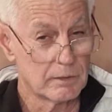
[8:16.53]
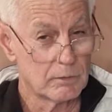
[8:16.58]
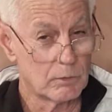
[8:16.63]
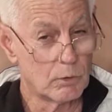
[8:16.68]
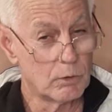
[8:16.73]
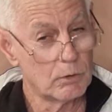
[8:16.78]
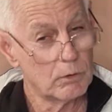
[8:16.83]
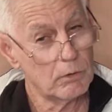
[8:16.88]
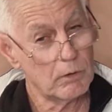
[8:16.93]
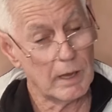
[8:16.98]

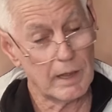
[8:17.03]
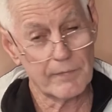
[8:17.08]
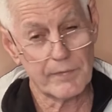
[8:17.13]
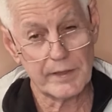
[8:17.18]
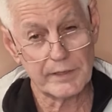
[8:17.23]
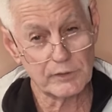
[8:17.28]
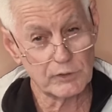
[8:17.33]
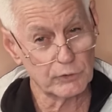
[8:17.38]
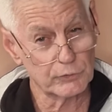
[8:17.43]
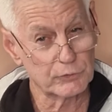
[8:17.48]
Or are
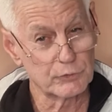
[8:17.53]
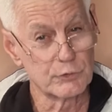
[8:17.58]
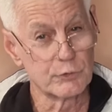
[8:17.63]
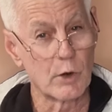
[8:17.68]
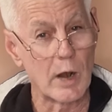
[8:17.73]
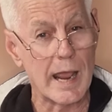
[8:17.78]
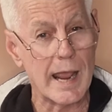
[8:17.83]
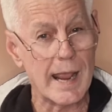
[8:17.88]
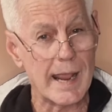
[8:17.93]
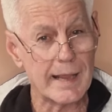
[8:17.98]
they just
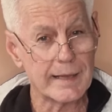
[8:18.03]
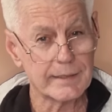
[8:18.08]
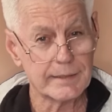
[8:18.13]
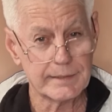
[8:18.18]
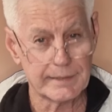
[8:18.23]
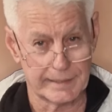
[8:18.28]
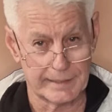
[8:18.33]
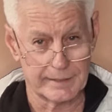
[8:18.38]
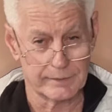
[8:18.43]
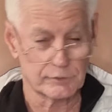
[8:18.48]

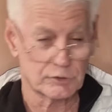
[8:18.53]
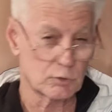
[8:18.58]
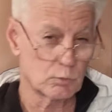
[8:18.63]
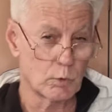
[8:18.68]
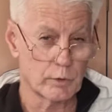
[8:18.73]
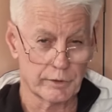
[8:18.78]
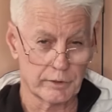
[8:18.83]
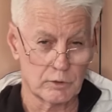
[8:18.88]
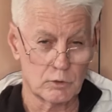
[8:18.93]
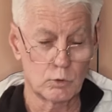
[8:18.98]
dragging out to
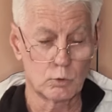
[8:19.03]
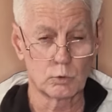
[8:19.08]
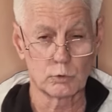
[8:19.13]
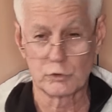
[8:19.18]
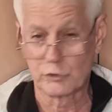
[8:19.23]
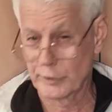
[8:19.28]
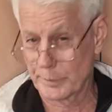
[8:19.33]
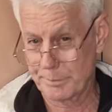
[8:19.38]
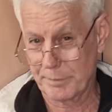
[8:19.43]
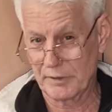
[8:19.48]
what I call
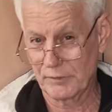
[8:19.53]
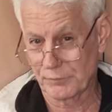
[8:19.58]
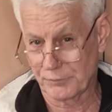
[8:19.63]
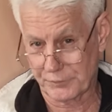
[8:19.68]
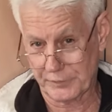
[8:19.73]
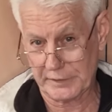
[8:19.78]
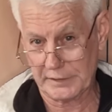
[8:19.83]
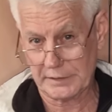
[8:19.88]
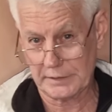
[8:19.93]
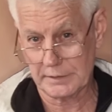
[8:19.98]
drip and
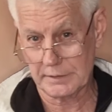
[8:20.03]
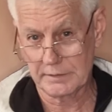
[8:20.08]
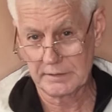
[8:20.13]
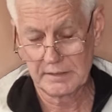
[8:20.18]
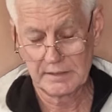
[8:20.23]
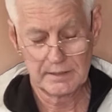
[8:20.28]
feed?